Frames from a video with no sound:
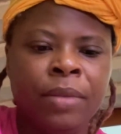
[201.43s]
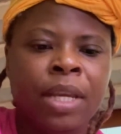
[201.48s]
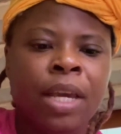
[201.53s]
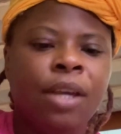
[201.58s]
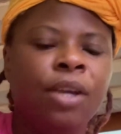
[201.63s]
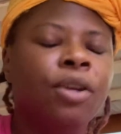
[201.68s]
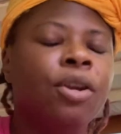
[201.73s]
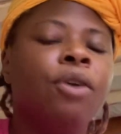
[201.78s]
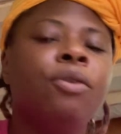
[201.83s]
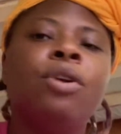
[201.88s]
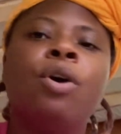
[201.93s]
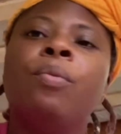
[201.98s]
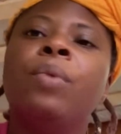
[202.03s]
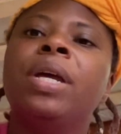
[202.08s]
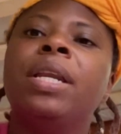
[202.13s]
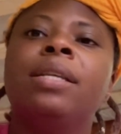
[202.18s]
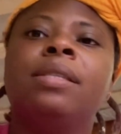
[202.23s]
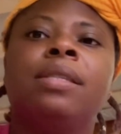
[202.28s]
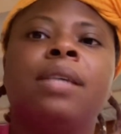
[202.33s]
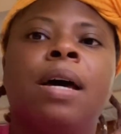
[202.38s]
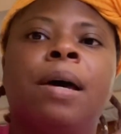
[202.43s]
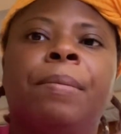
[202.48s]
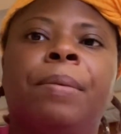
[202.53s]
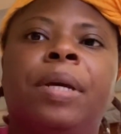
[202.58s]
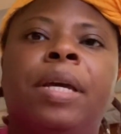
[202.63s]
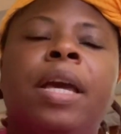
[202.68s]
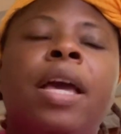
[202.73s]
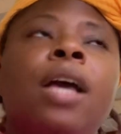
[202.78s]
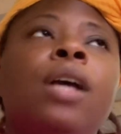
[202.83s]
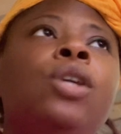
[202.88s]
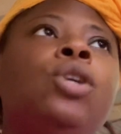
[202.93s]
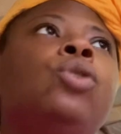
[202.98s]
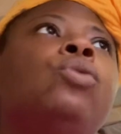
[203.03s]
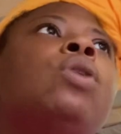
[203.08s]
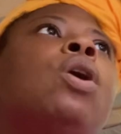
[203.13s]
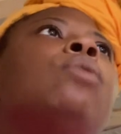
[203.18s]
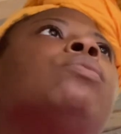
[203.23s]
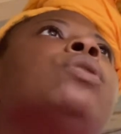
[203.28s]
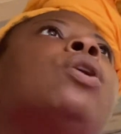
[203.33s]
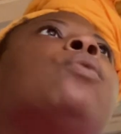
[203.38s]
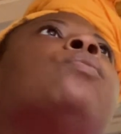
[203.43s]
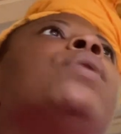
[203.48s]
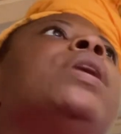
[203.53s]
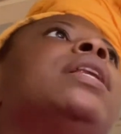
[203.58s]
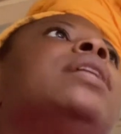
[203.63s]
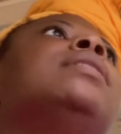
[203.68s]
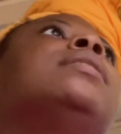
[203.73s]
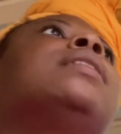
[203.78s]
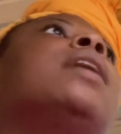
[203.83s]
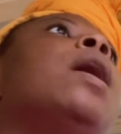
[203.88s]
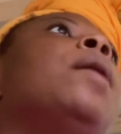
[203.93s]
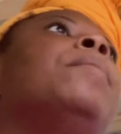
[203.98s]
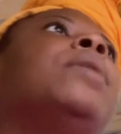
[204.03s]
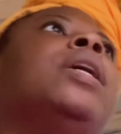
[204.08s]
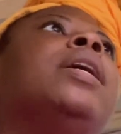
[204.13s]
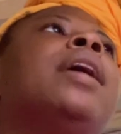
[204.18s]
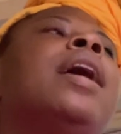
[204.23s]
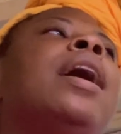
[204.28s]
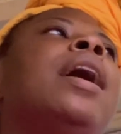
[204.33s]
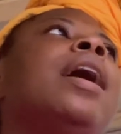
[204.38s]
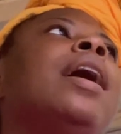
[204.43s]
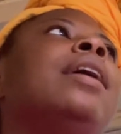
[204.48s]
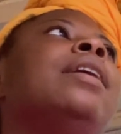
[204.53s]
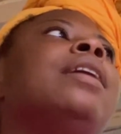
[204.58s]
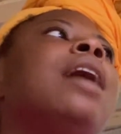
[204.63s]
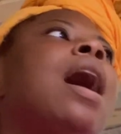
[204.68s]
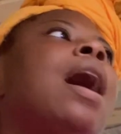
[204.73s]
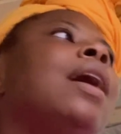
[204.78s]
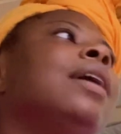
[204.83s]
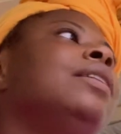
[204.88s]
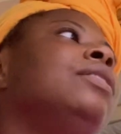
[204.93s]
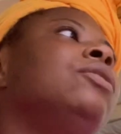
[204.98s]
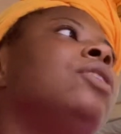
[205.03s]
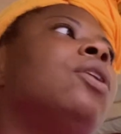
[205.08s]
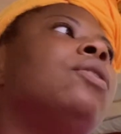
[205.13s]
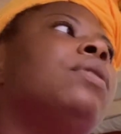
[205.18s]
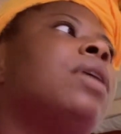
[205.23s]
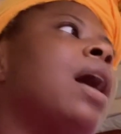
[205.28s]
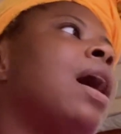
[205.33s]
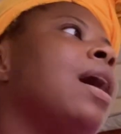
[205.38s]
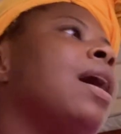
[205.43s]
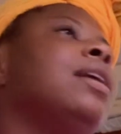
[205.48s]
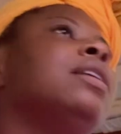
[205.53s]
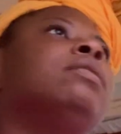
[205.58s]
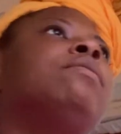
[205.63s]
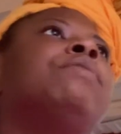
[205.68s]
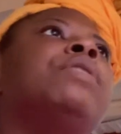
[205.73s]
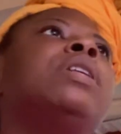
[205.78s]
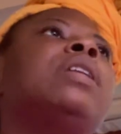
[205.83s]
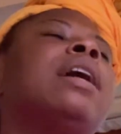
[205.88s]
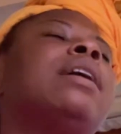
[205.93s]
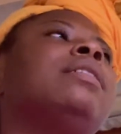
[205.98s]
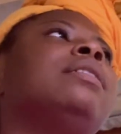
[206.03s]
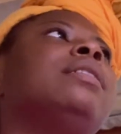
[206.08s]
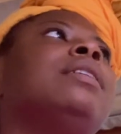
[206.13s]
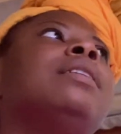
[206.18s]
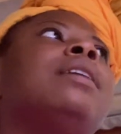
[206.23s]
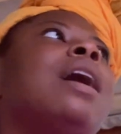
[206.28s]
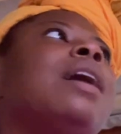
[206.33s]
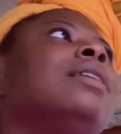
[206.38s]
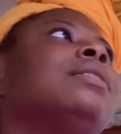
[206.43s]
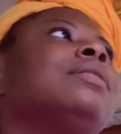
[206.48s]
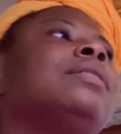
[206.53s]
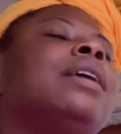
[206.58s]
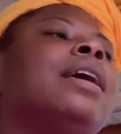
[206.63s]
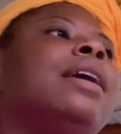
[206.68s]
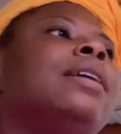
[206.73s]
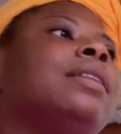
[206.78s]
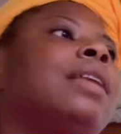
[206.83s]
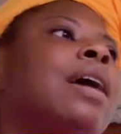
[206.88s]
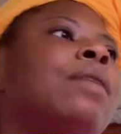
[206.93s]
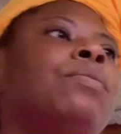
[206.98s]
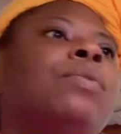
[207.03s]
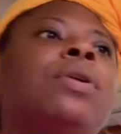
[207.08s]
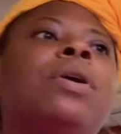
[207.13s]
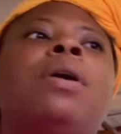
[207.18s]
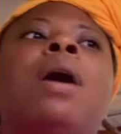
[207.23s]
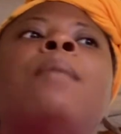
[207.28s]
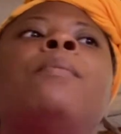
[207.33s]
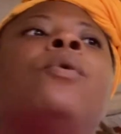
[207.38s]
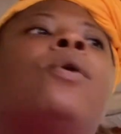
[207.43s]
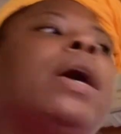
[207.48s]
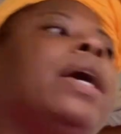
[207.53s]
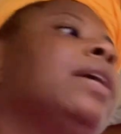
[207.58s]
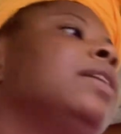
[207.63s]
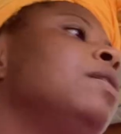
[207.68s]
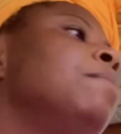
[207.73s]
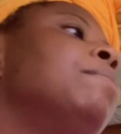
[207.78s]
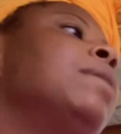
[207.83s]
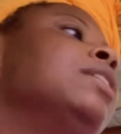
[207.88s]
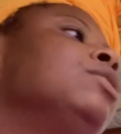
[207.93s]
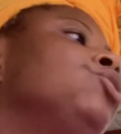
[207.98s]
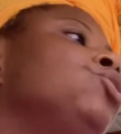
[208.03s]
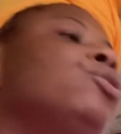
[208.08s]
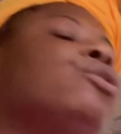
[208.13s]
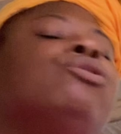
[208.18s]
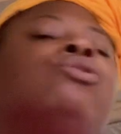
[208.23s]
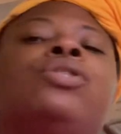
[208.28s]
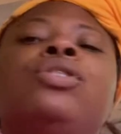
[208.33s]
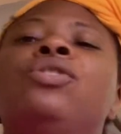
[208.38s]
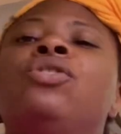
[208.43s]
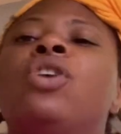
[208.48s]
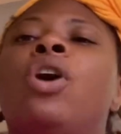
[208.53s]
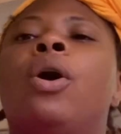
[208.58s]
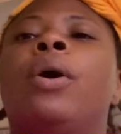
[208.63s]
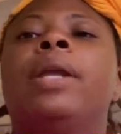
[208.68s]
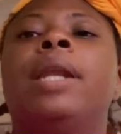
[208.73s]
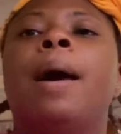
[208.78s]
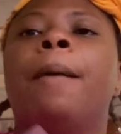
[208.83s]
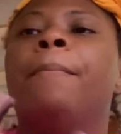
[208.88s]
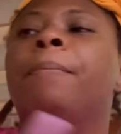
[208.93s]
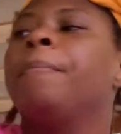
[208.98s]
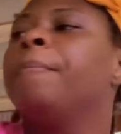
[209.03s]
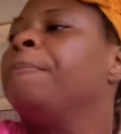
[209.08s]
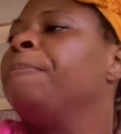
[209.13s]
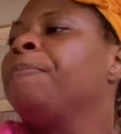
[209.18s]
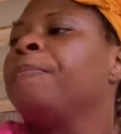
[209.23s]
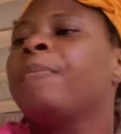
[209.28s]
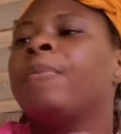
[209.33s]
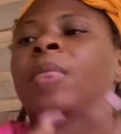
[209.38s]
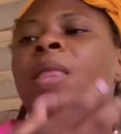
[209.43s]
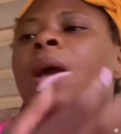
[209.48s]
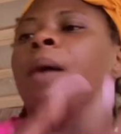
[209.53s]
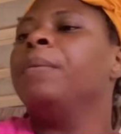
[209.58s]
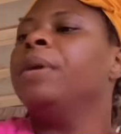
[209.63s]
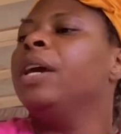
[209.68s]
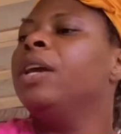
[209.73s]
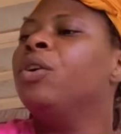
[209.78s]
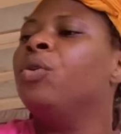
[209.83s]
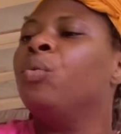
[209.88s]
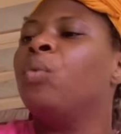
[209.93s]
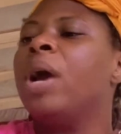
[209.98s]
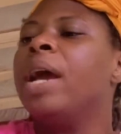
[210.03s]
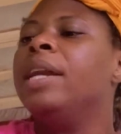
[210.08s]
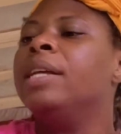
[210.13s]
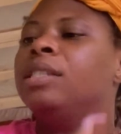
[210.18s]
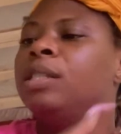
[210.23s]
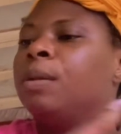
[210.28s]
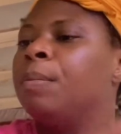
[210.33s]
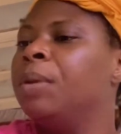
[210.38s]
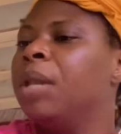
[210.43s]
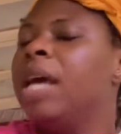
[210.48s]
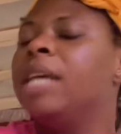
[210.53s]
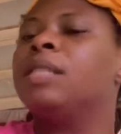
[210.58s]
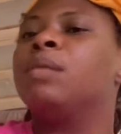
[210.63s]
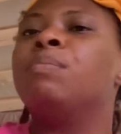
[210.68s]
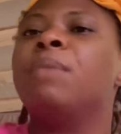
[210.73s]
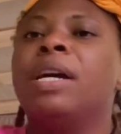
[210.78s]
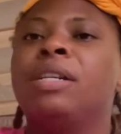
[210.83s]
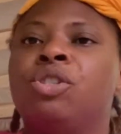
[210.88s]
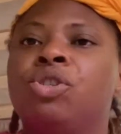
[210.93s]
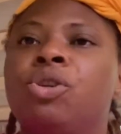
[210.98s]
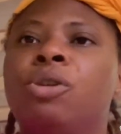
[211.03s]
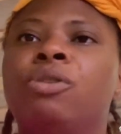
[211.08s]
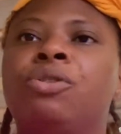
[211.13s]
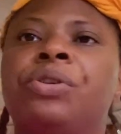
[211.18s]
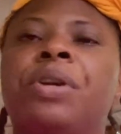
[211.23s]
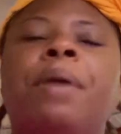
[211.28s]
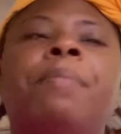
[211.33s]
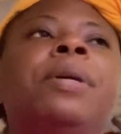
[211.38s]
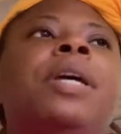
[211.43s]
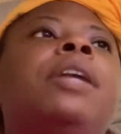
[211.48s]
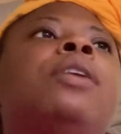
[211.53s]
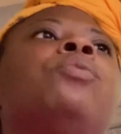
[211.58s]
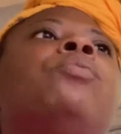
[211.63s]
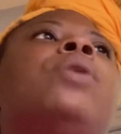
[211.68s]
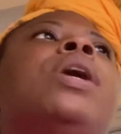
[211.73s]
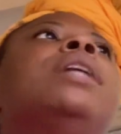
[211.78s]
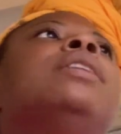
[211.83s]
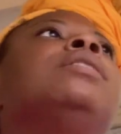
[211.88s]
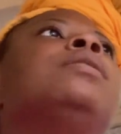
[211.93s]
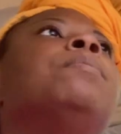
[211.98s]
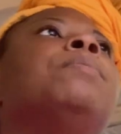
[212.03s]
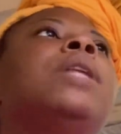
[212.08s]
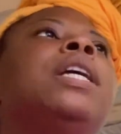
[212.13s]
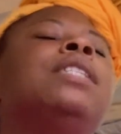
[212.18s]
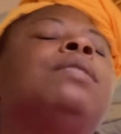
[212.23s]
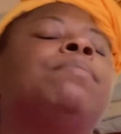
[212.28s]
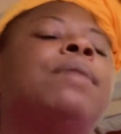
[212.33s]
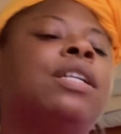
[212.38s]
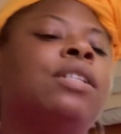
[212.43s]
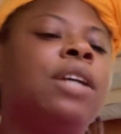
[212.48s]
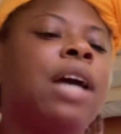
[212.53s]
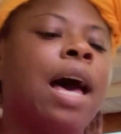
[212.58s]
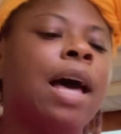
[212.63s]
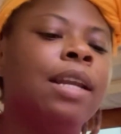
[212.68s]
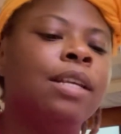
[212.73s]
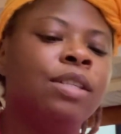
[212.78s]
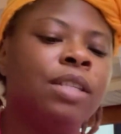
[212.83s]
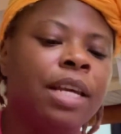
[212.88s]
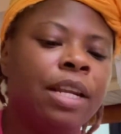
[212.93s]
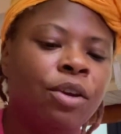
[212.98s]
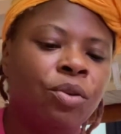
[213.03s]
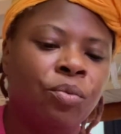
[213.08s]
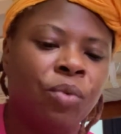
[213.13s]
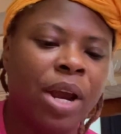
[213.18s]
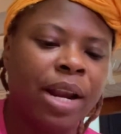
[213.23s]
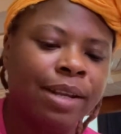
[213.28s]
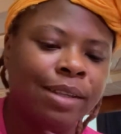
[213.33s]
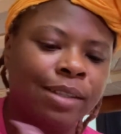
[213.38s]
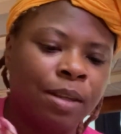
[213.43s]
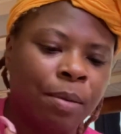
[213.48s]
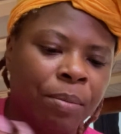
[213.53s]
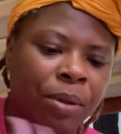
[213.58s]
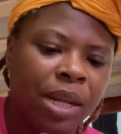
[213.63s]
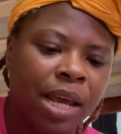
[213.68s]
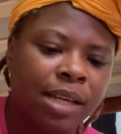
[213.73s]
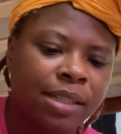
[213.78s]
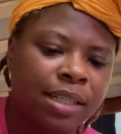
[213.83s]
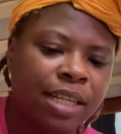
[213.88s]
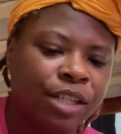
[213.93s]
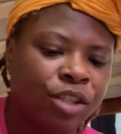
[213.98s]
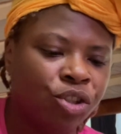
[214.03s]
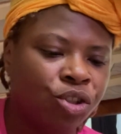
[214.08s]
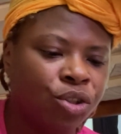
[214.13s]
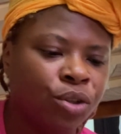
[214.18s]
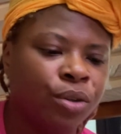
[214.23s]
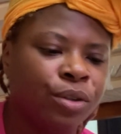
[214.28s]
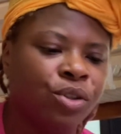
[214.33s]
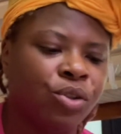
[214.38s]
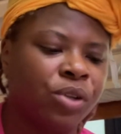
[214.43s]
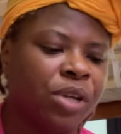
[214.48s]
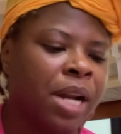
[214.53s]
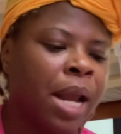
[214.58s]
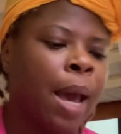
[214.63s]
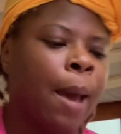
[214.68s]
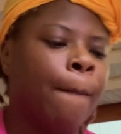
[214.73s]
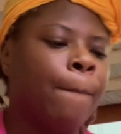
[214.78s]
You don't know when it's coming. You don't know when it's coming. And God, you know, I just feel like God is saying, like, I'm weighing up my children, you know, and I'm getting ready to bless my children. I'm getting ready to bless my, God is getting ready to bless his children.